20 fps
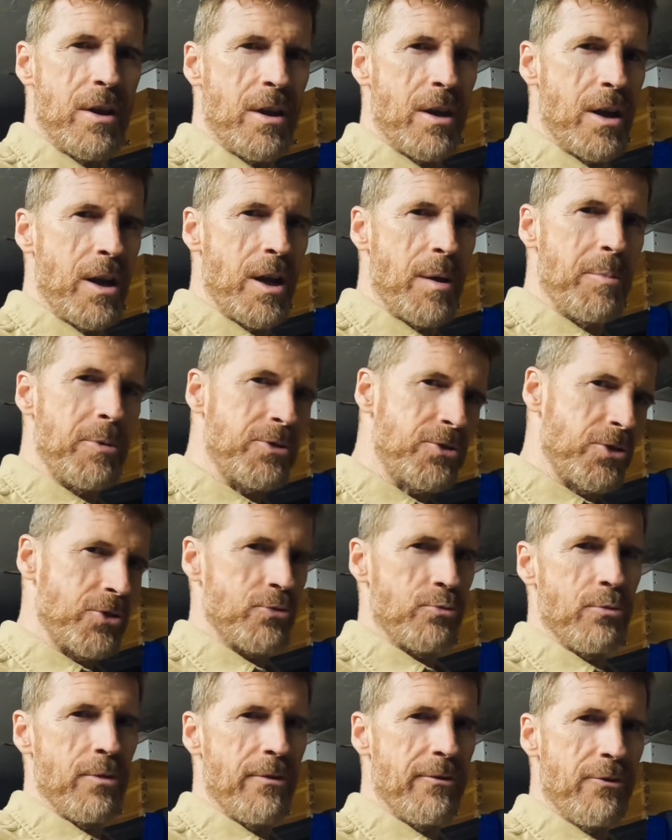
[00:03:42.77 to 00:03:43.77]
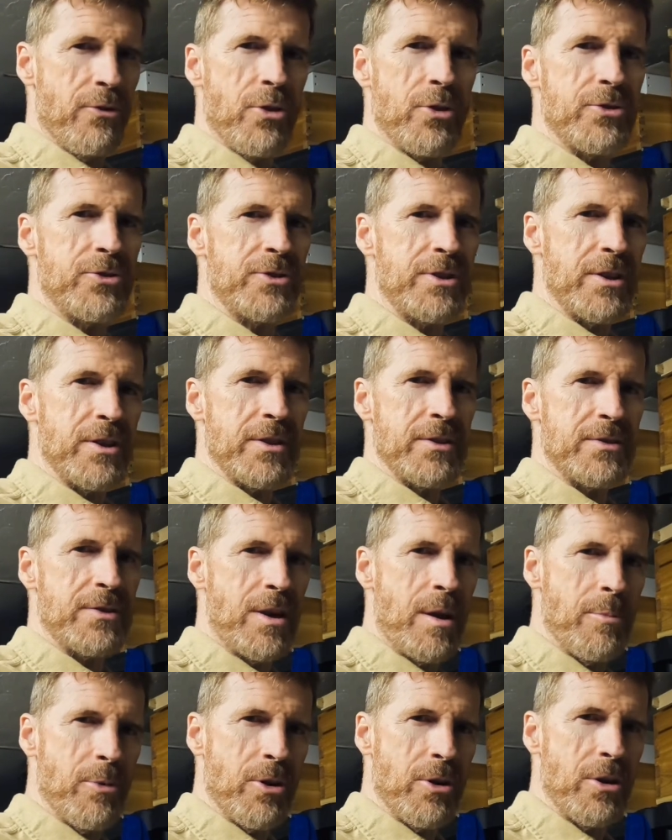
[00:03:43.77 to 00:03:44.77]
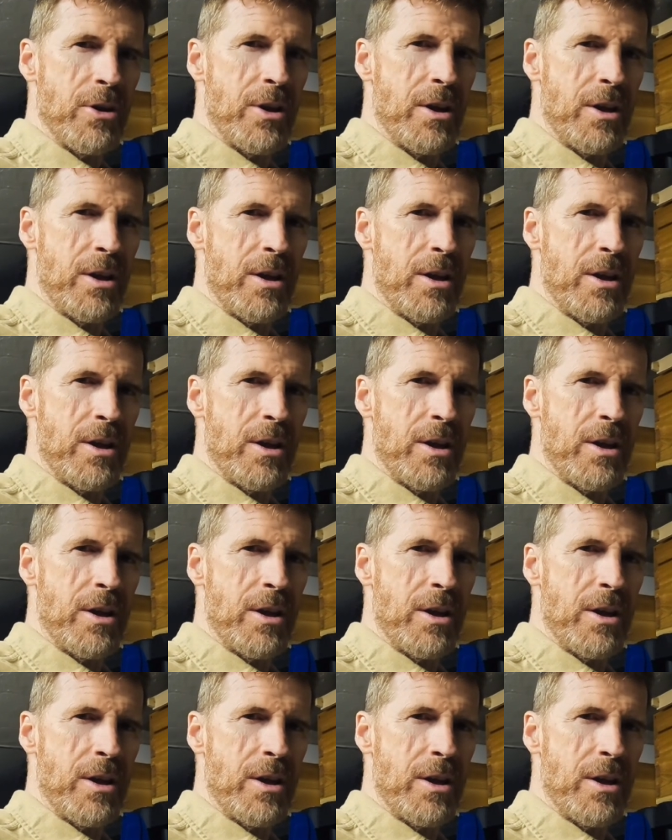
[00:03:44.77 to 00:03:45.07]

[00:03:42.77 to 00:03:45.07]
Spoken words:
but just reversed in the summer,